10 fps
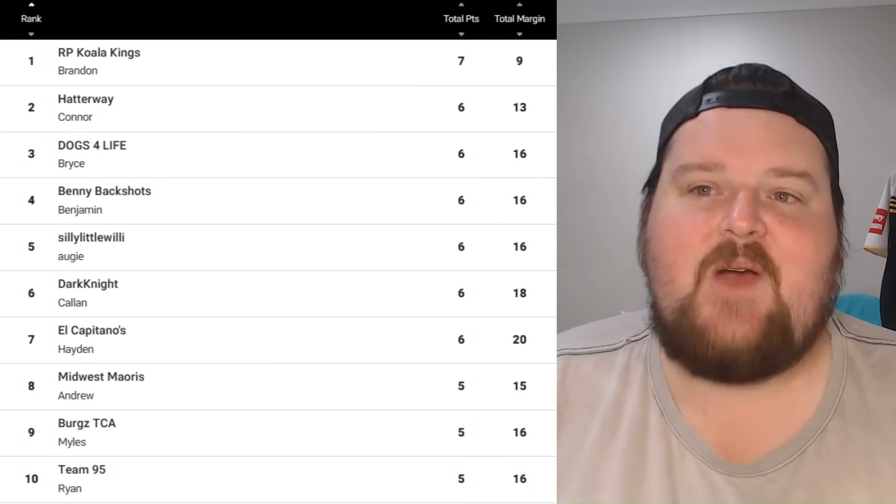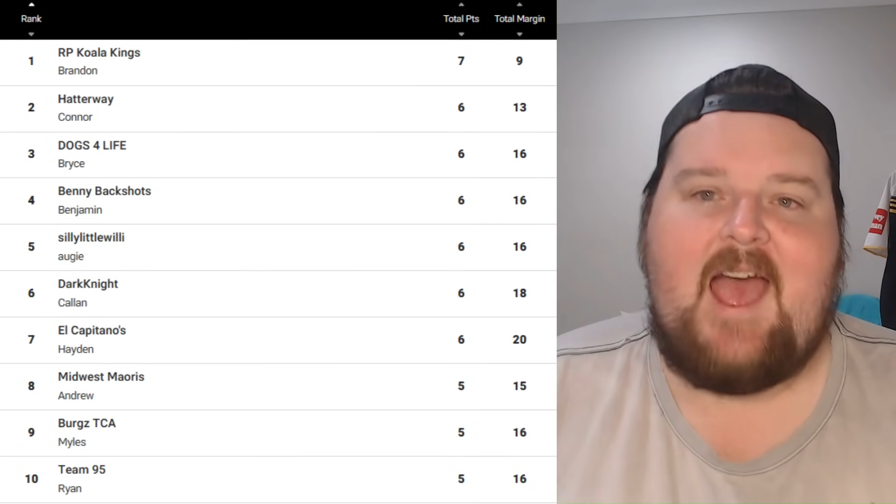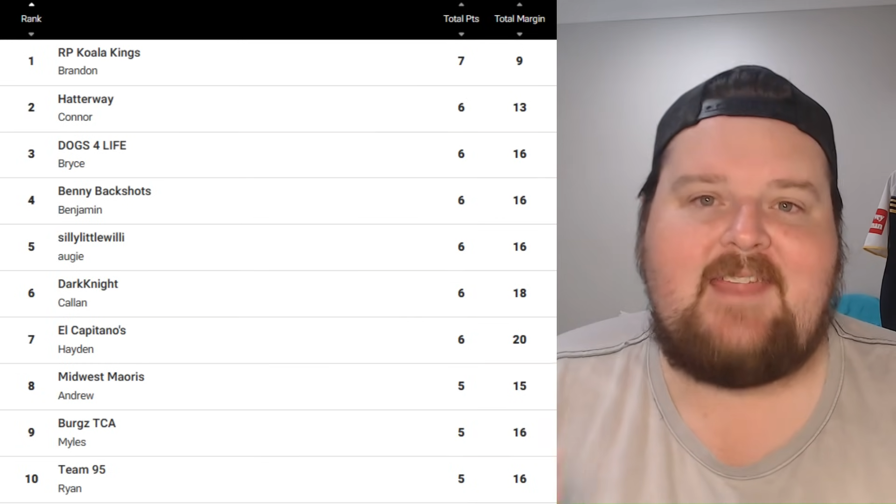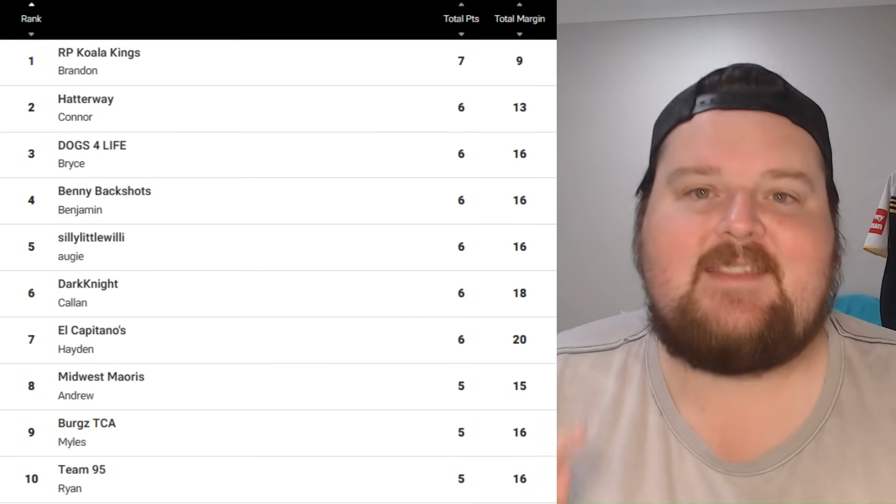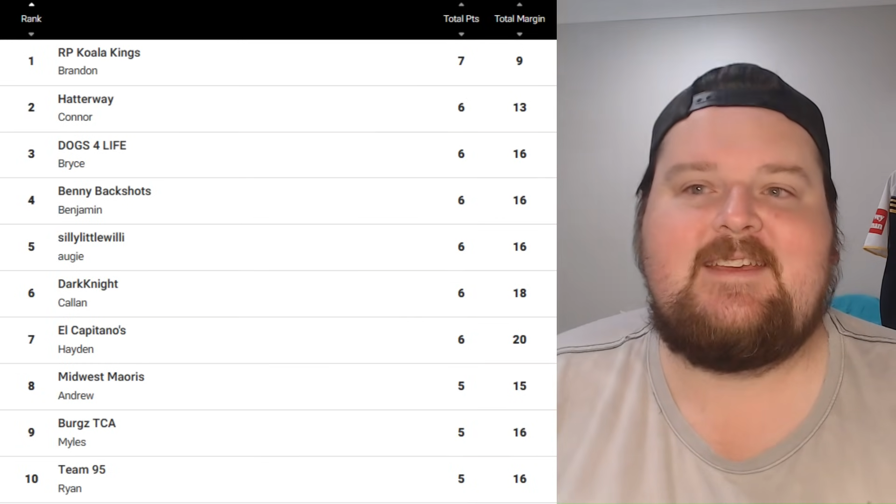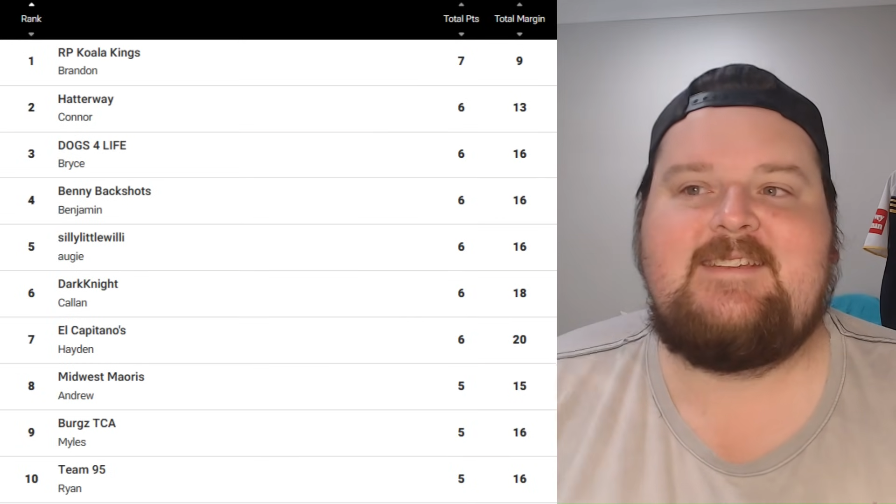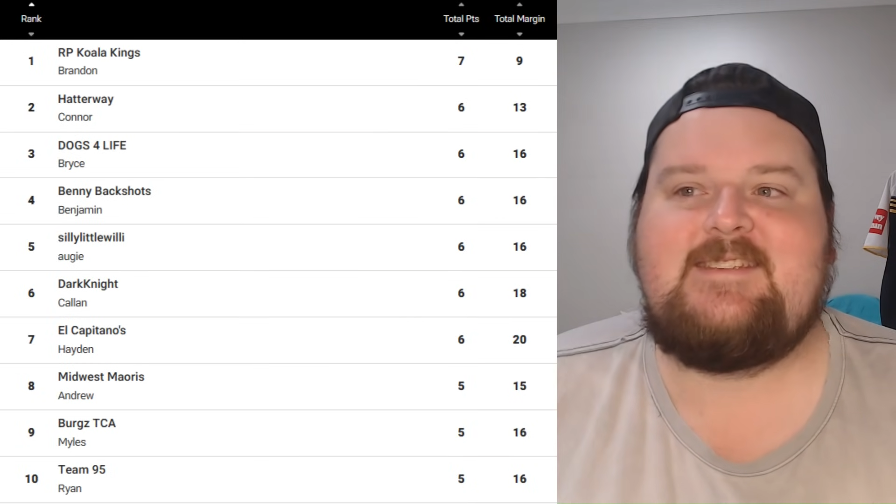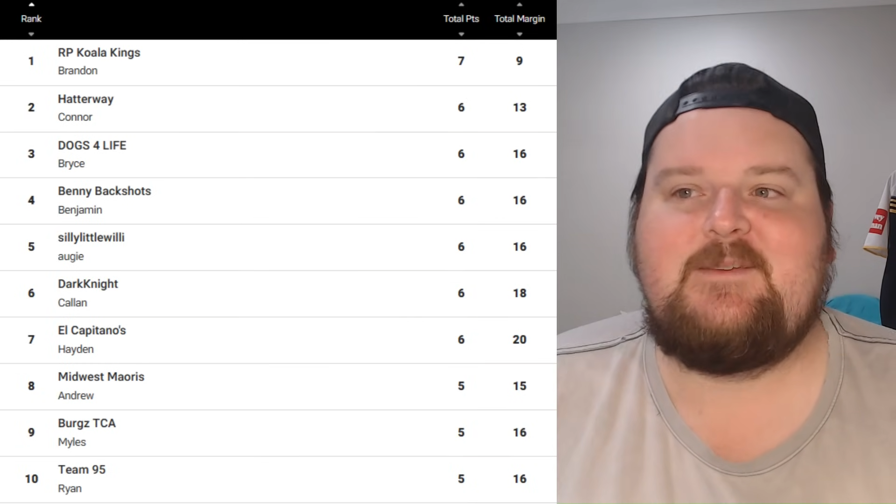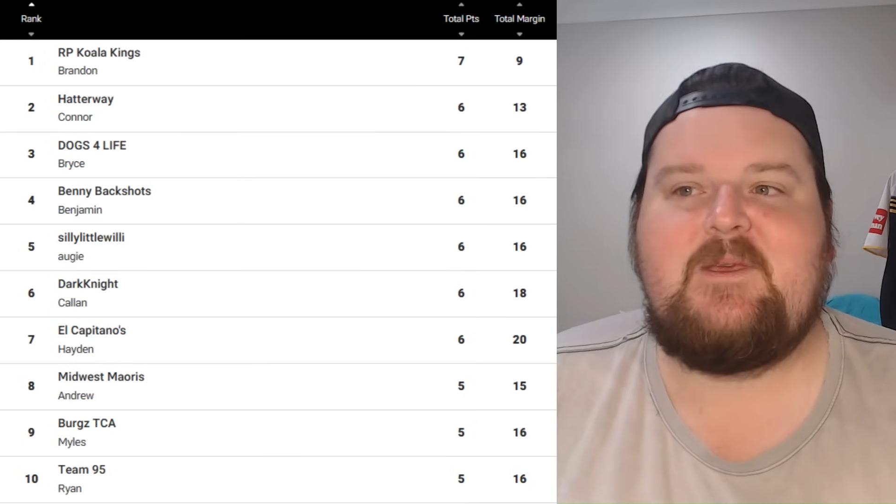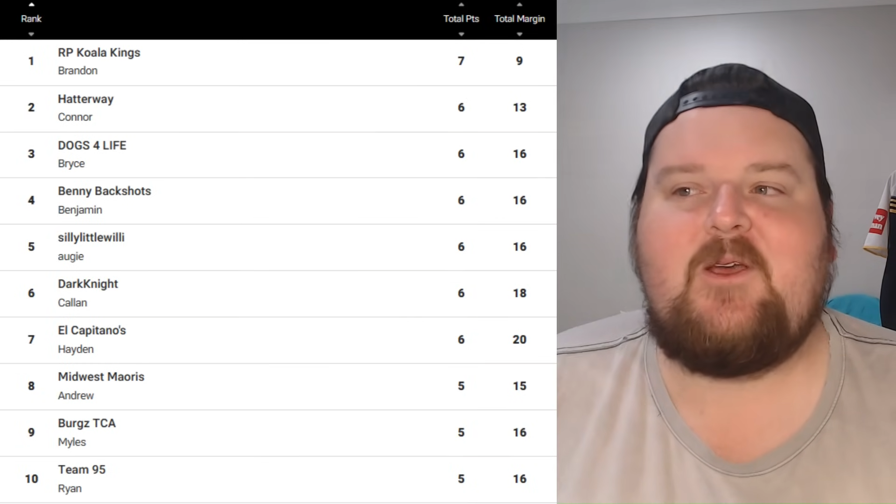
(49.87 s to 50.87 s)
athlete
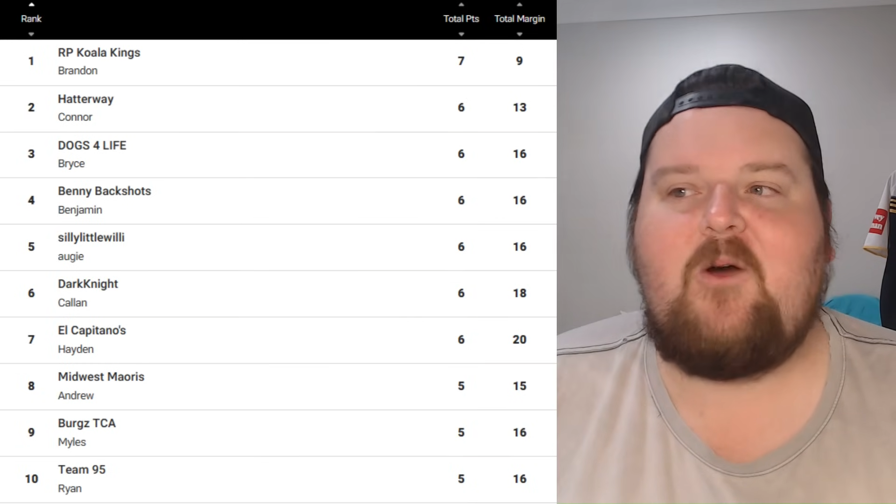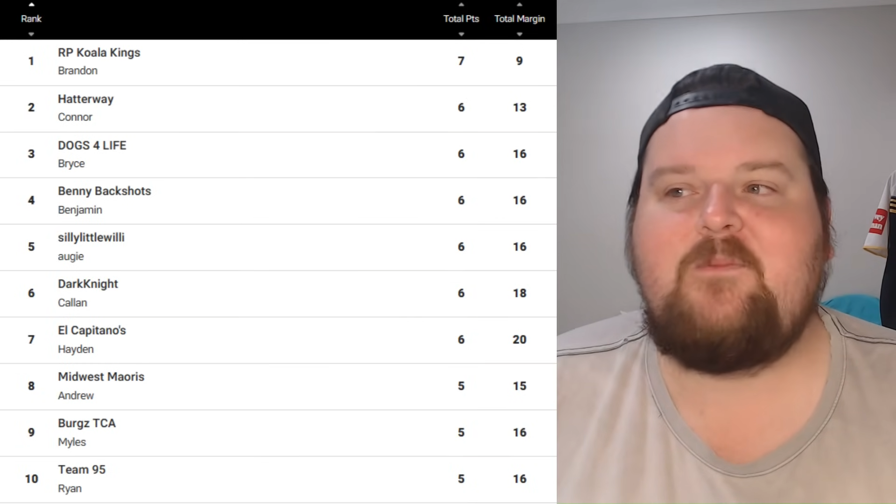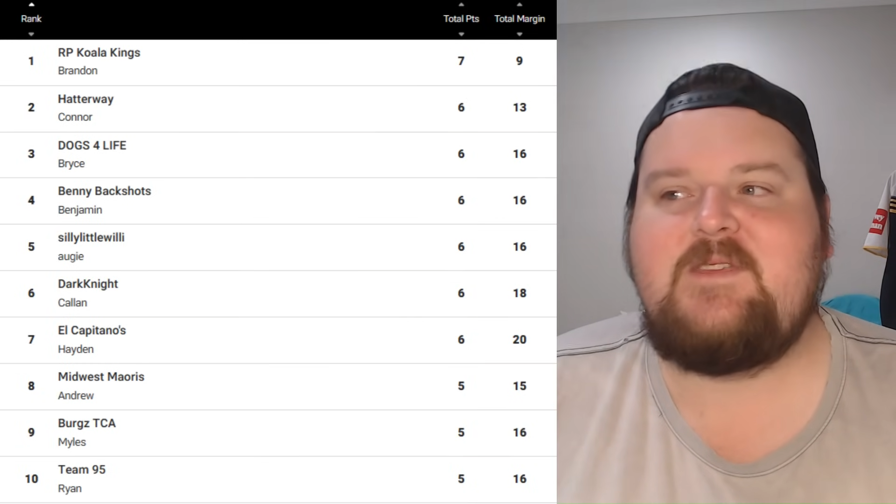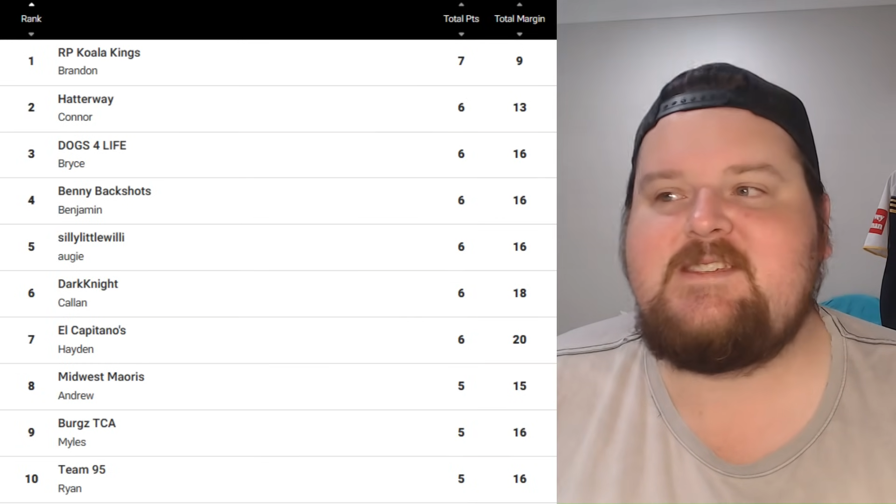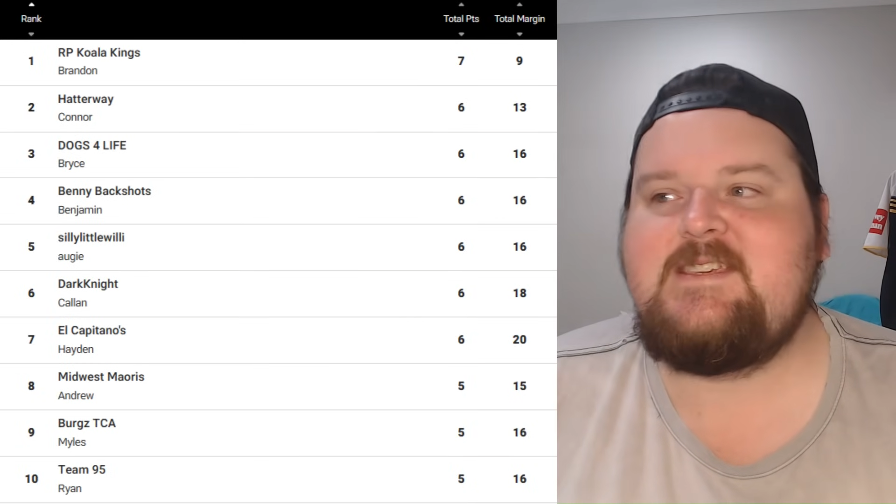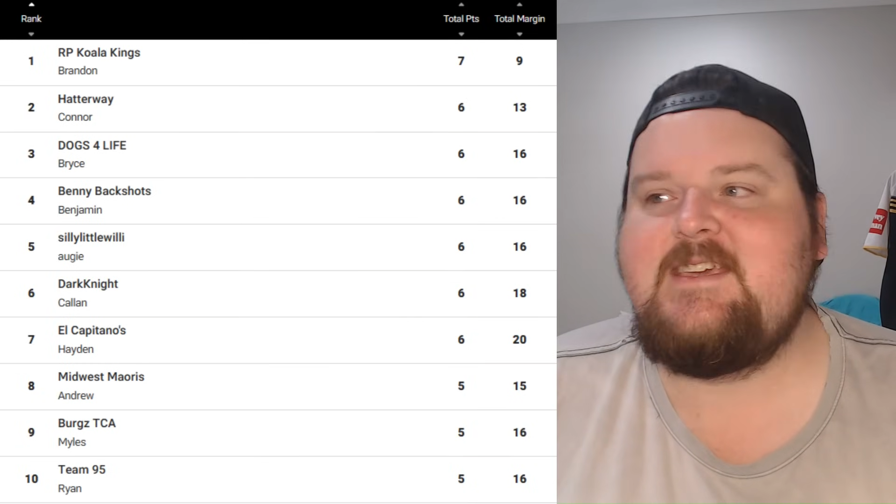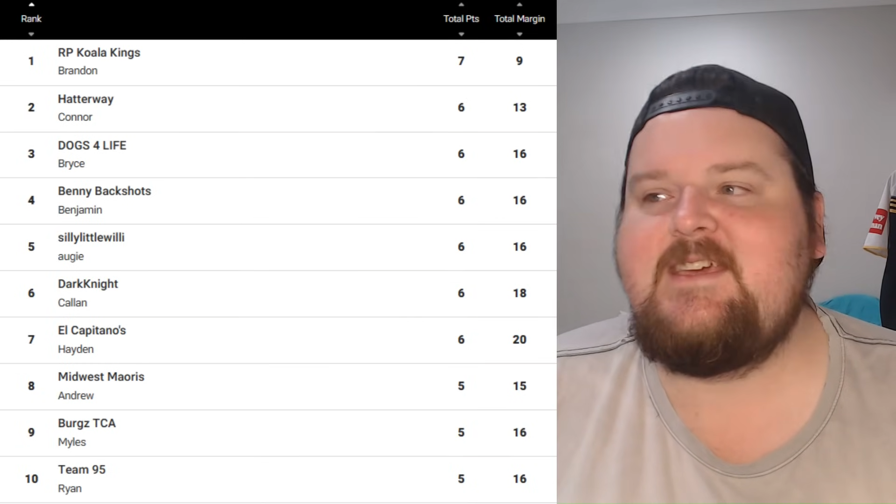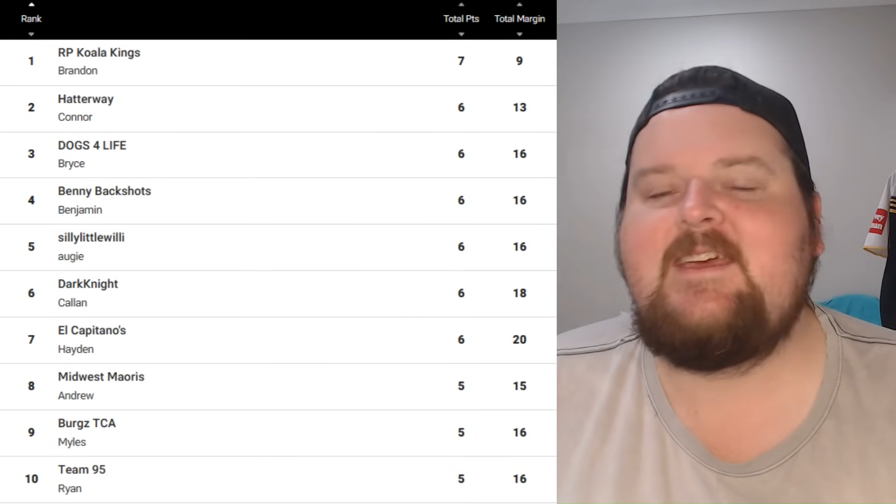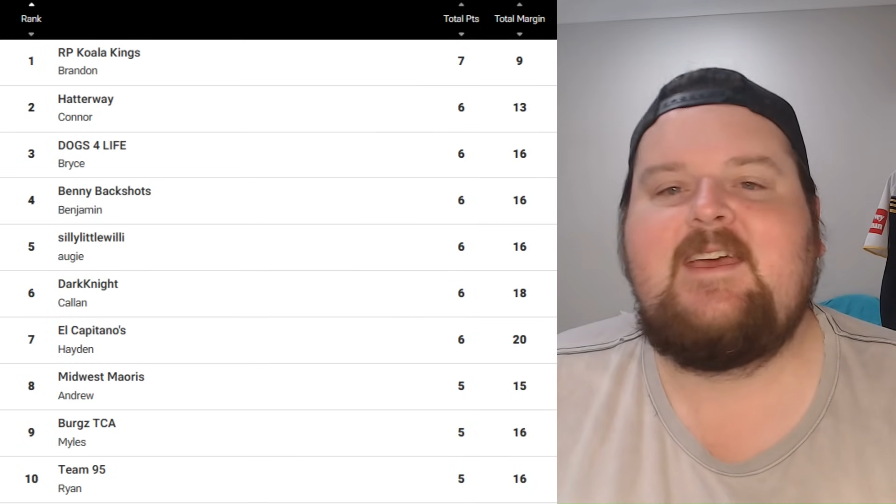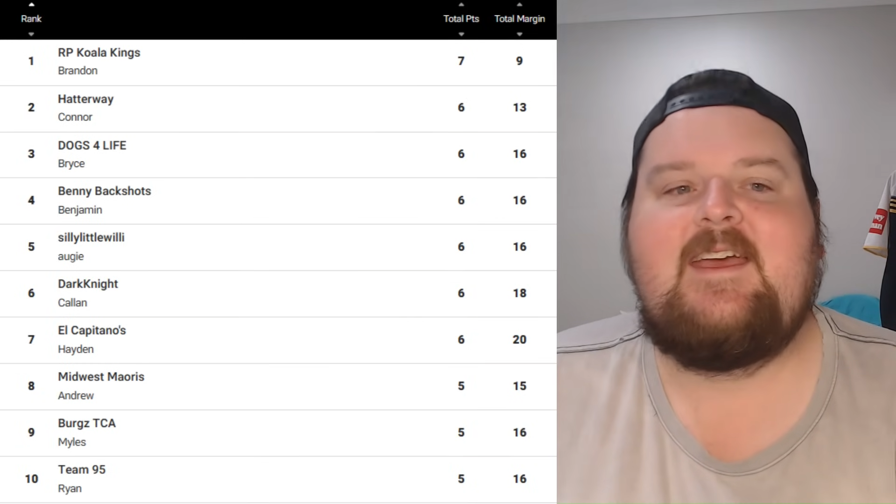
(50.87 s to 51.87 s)
tipping comp this year.